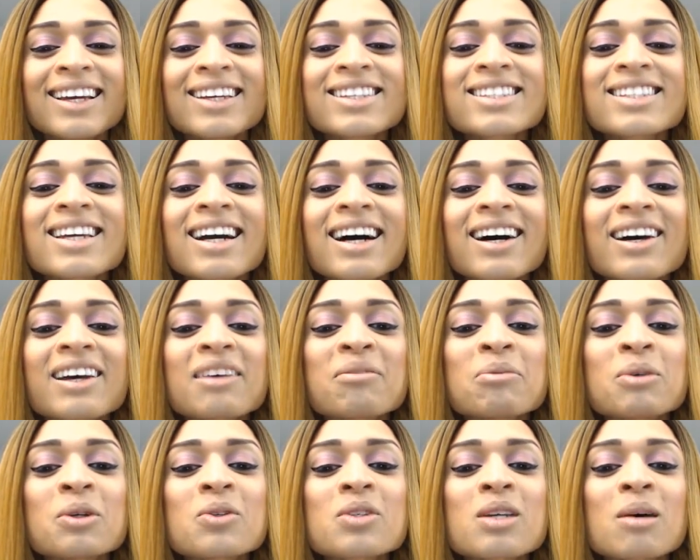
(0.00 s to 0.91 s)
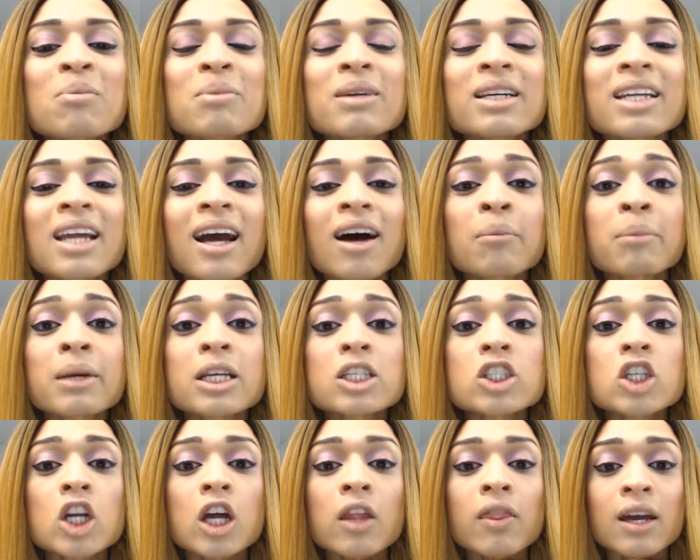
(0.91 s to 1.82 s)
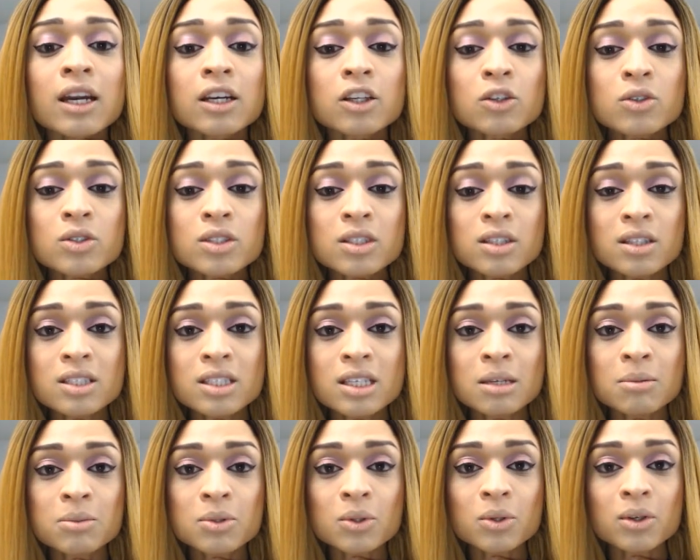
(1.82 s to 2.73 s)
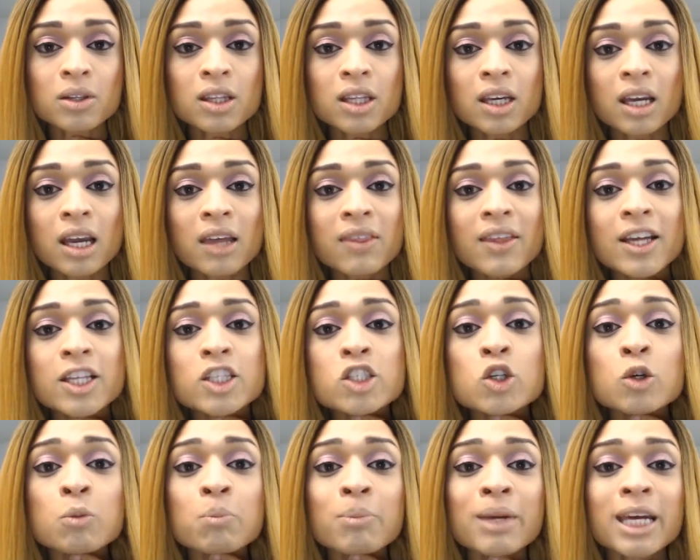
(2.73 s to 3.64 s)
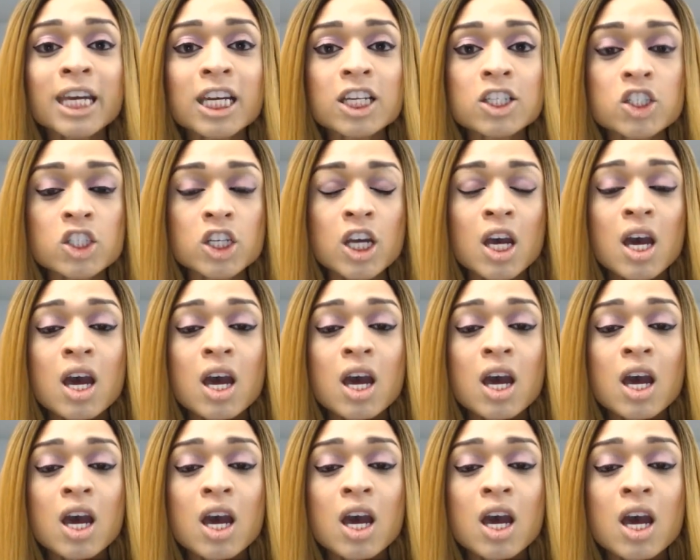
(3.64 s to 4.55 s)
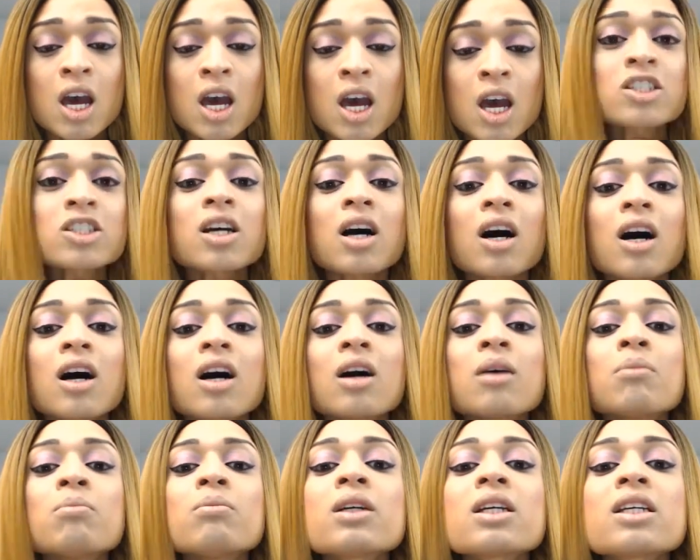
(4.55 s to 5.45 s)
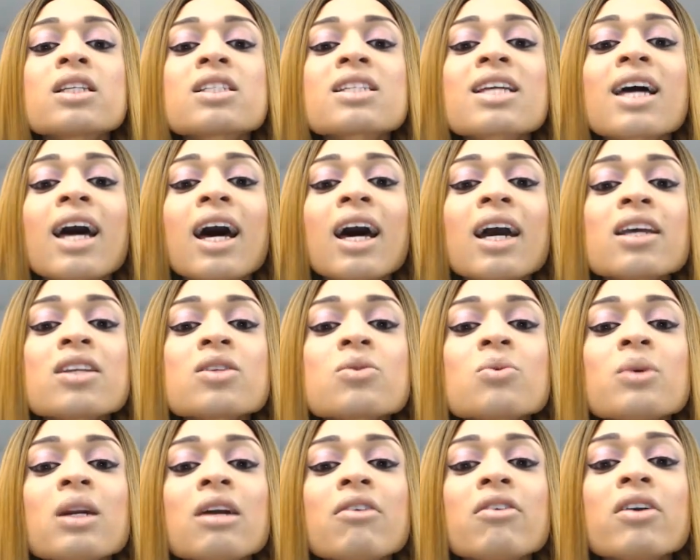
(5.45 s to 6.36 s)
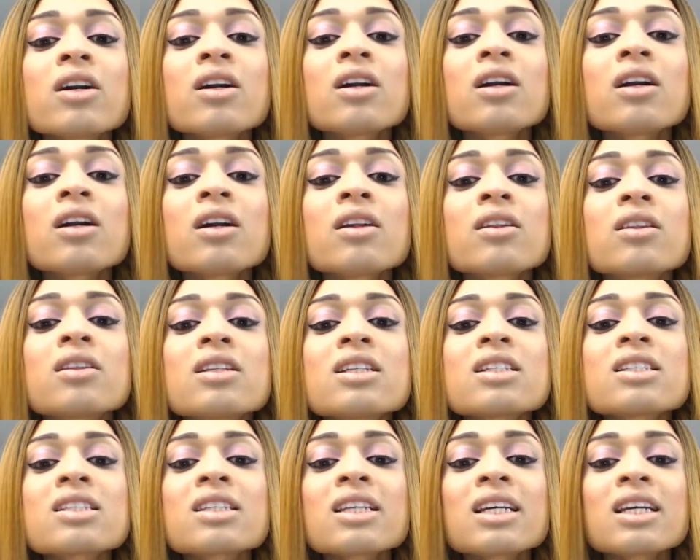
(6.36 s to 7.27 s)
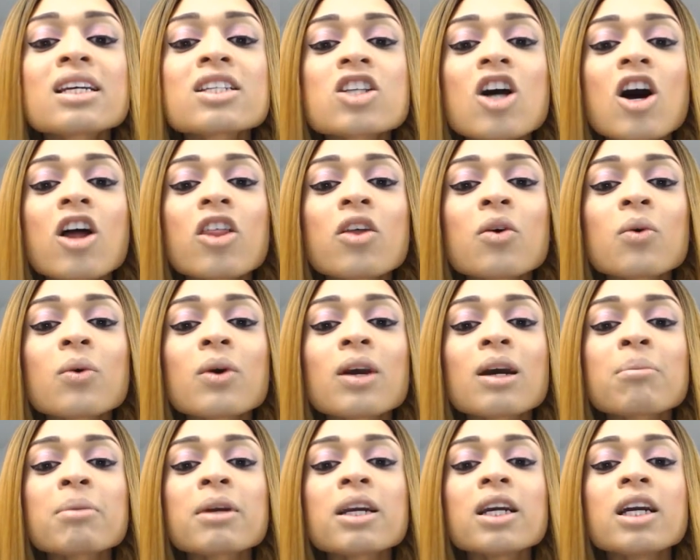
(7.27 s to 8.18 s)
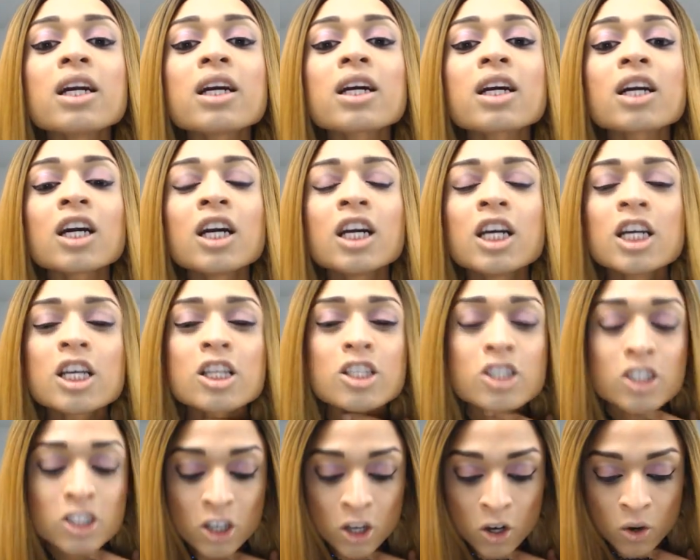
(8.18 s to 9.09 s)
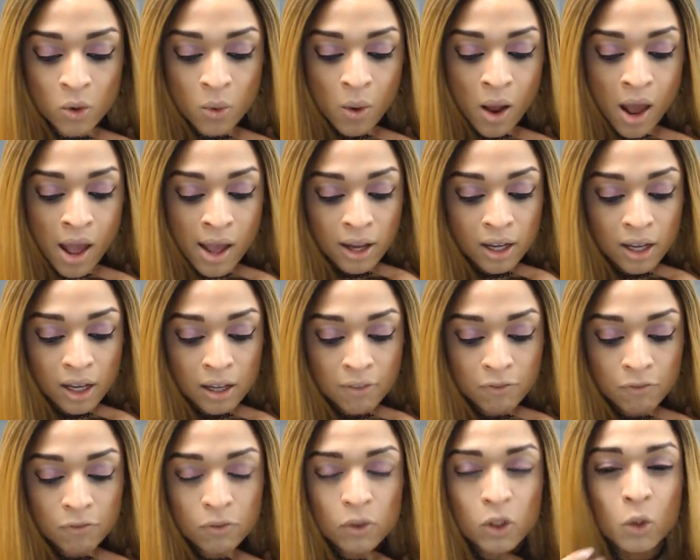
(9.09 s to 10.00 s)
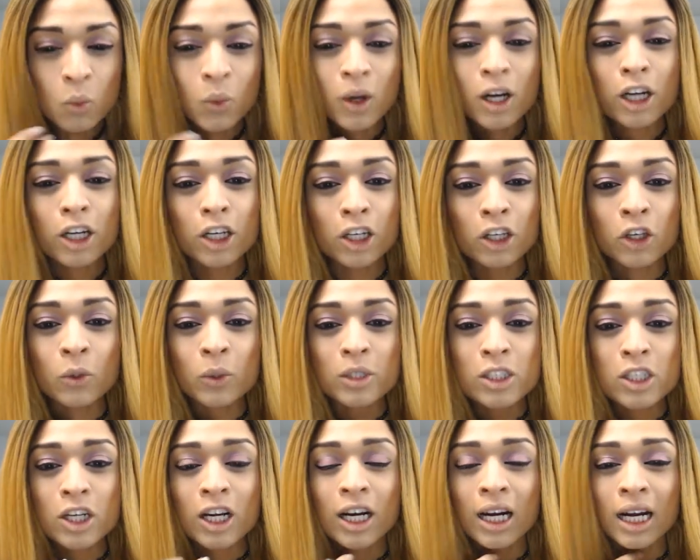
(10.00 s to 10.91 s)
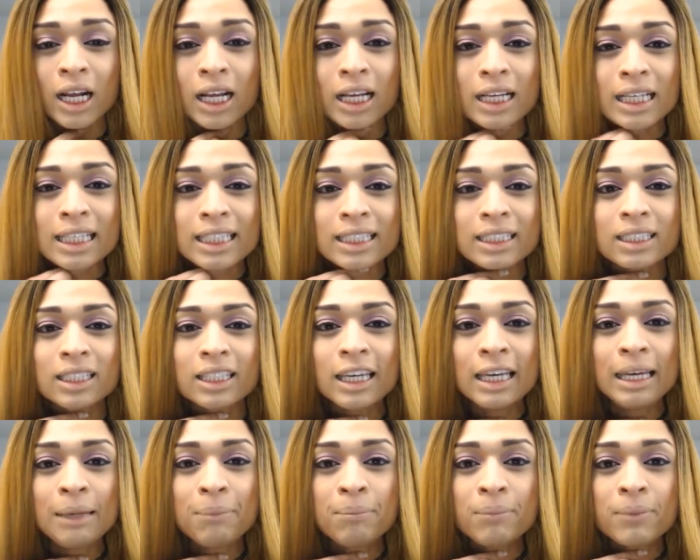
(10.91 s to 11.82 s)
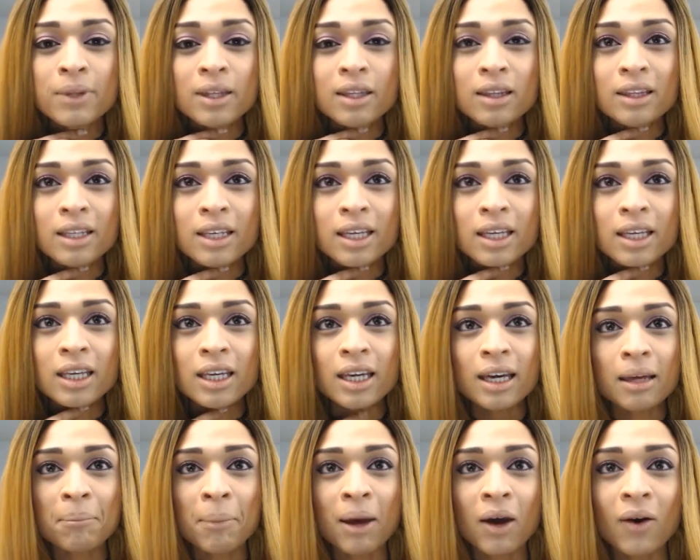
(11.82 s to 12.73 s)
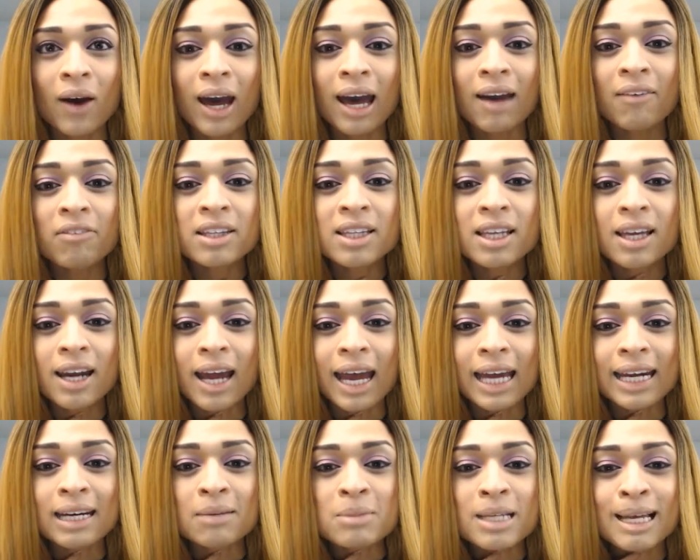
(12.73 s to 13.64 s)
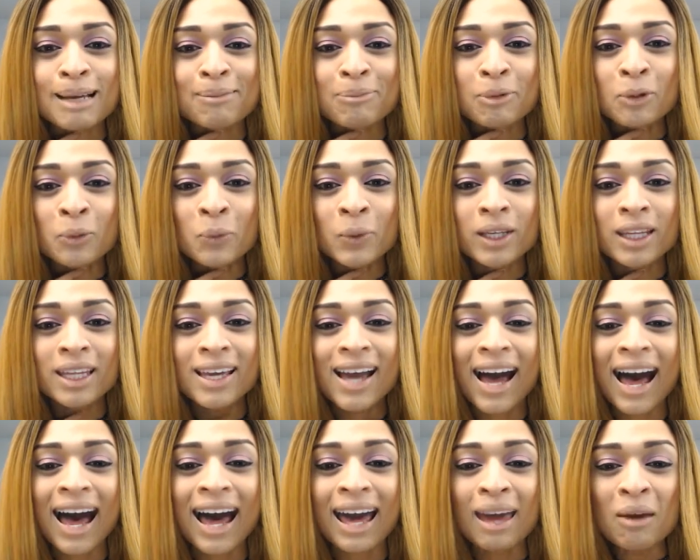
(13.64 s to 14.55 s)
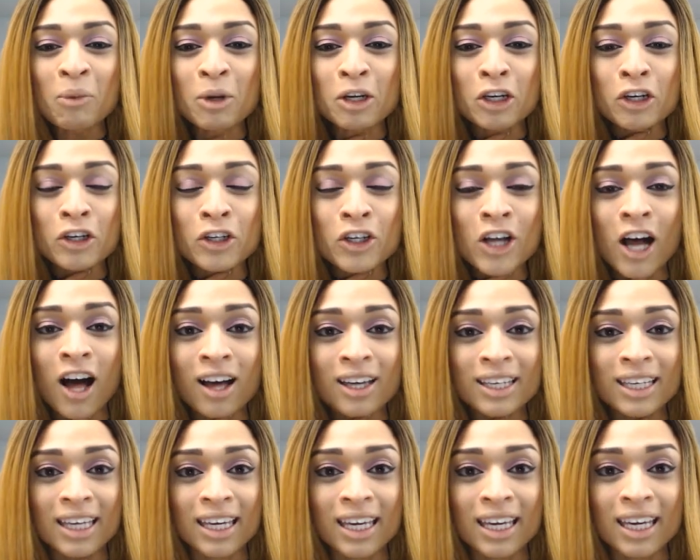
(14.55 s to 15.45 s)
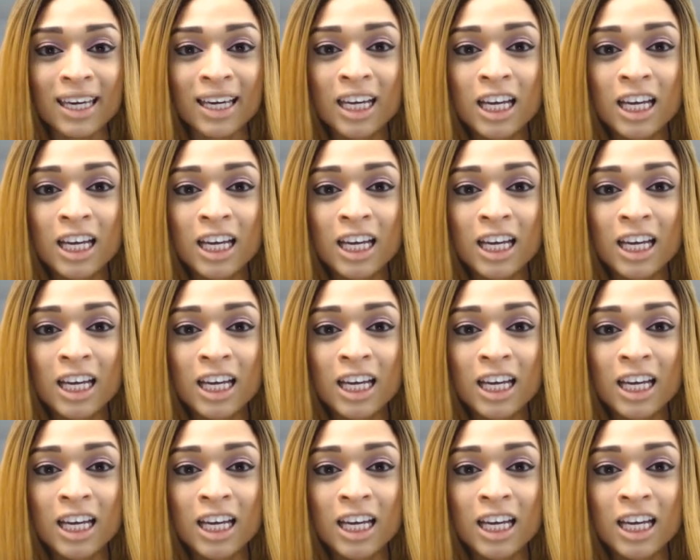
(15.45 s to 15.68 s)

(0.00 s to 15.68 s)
See how it moves up and down based on that? You'll see the same sort of thing. That's your pitch. Your pitch is the highest whenever this thing is all the way up here. So what you want to do is try to keep thinking about having that Adam's apple really high when you're talking,